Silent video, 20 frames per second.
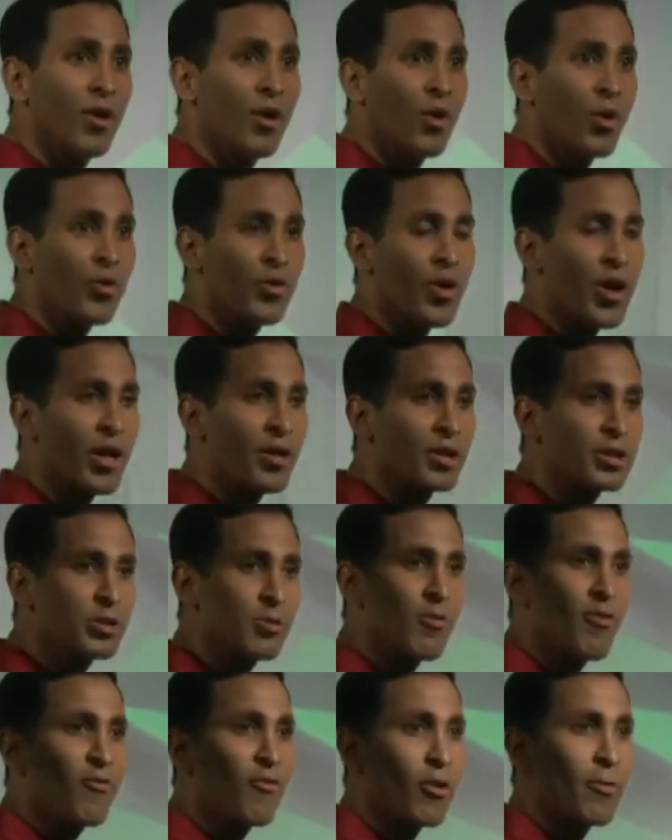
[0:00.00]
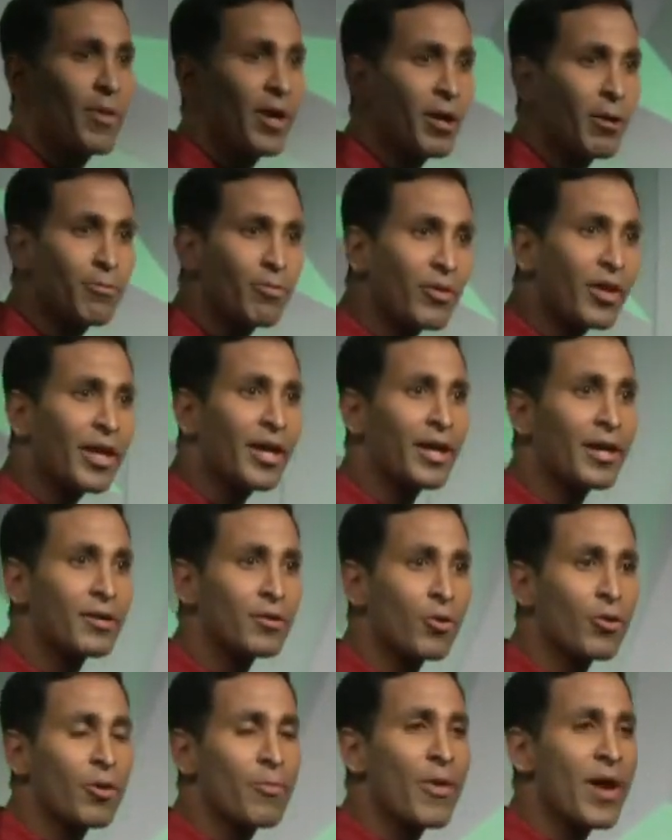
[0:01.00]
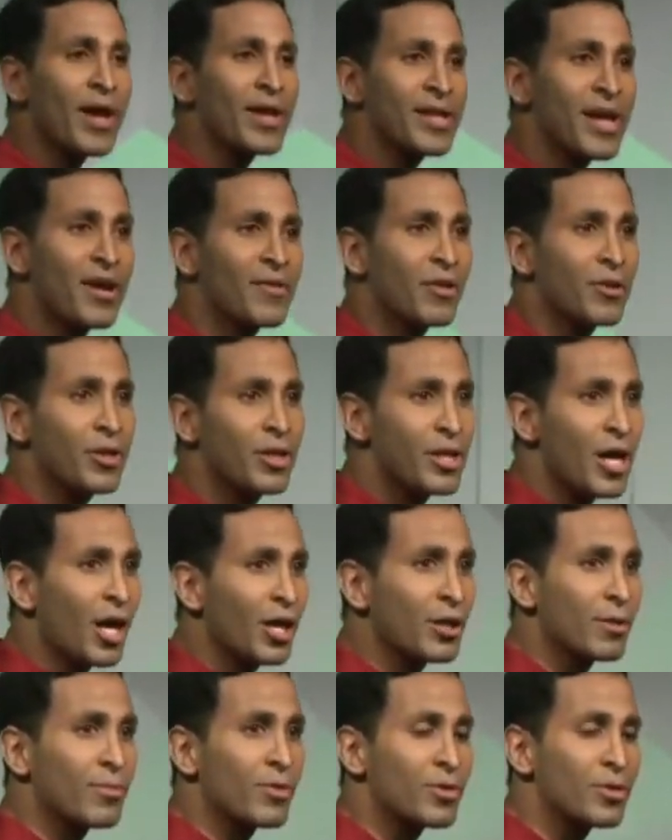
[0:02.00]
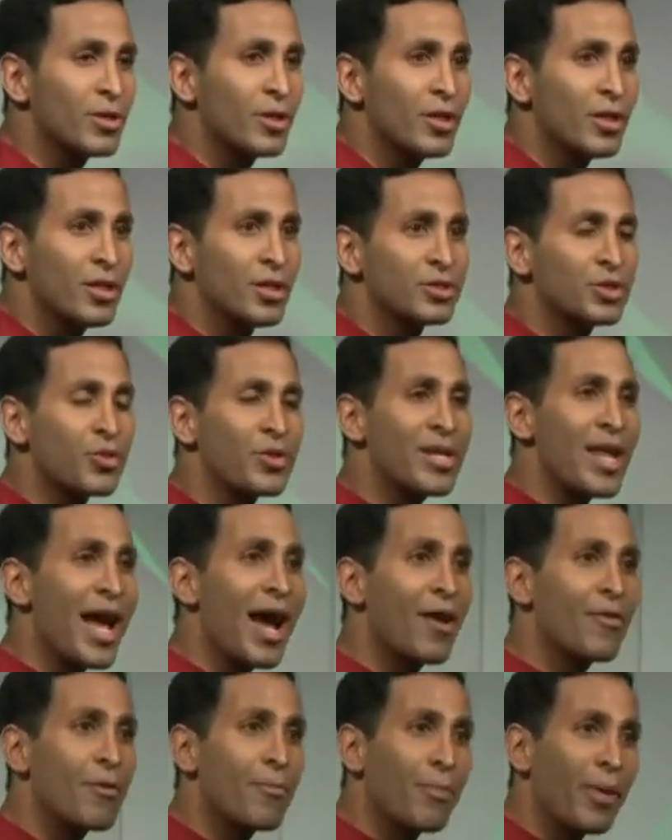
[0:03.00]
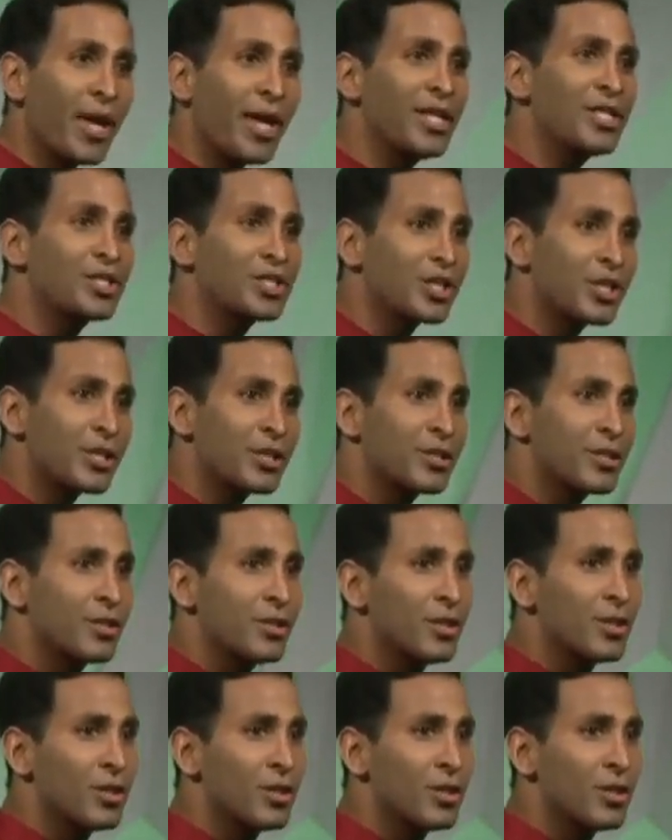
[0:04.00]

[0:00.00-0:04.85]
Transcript: or they're eligible for a better plan, or they're paying down their deductible. So now the patient